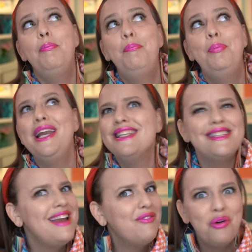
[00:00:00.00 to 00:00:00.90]
But it's
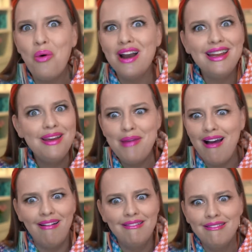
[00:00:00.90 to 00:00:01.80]
never one
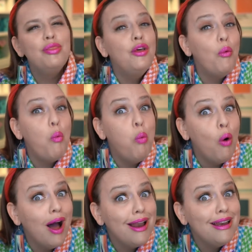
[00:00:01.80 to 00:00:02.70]
email. The
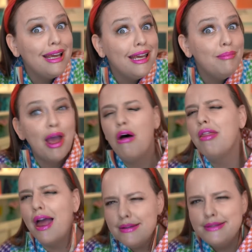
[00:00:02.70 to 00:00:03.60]
one email
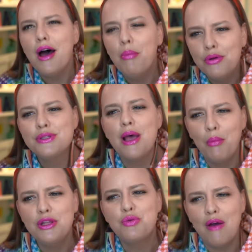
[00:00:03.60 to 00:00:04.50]
that doubles
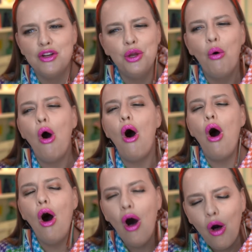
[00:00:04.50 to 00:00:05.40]
someone's revenue
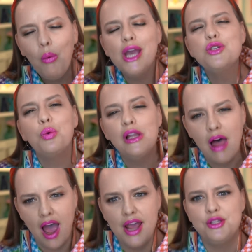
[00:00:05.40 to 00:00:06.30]
always
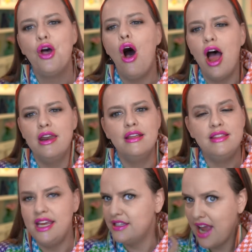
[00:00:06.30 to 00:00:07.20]
relies on
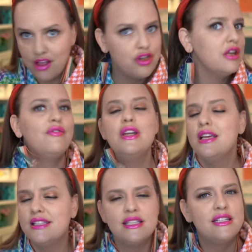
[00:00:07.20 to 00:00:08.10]
the attention of an
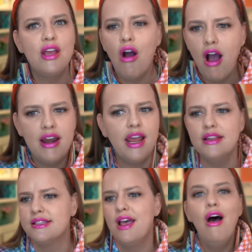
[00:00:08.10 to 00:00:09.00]
existing
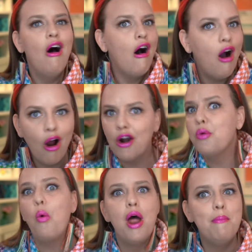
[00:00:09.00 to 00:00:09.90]
audience,
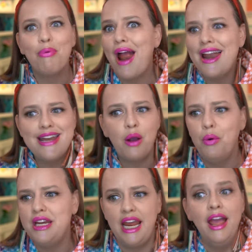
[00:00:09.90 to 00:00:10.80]
hard-won brand
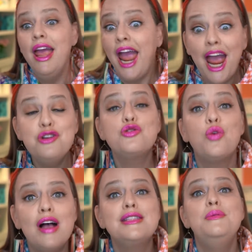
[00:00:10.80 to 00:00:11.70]
equity, and
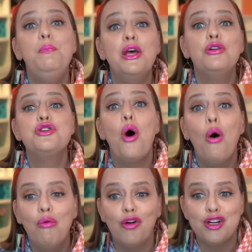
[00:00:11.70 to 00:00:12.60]
trust built
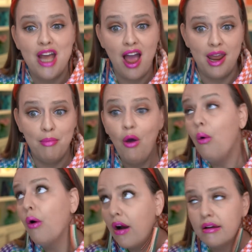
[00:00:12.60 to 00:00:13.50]
over time.
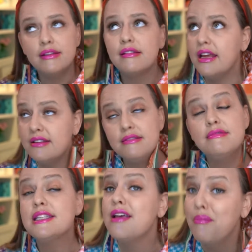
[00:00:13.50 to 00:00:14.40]
Or in
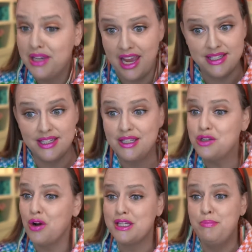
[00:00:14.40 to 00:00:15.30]
some cases, the
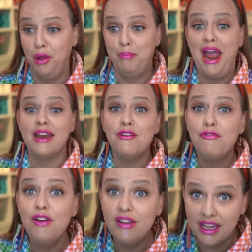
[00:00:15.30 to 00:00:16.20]
trust built by an
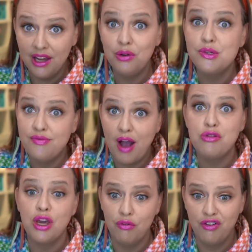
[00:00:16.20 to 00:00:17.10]
affiliate who's
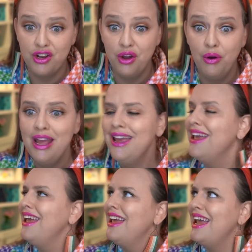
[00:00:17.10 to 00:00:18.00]
vouching for you.
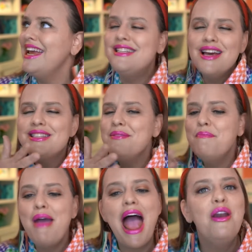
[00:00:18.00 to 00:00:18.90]
It doesn't
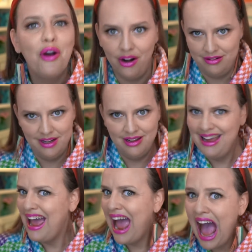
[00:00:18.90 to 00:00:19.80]
matter
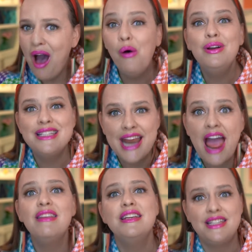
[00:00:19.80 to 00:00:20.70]
how
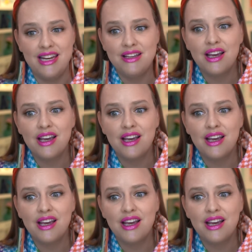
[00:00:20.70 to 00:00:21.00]
talented the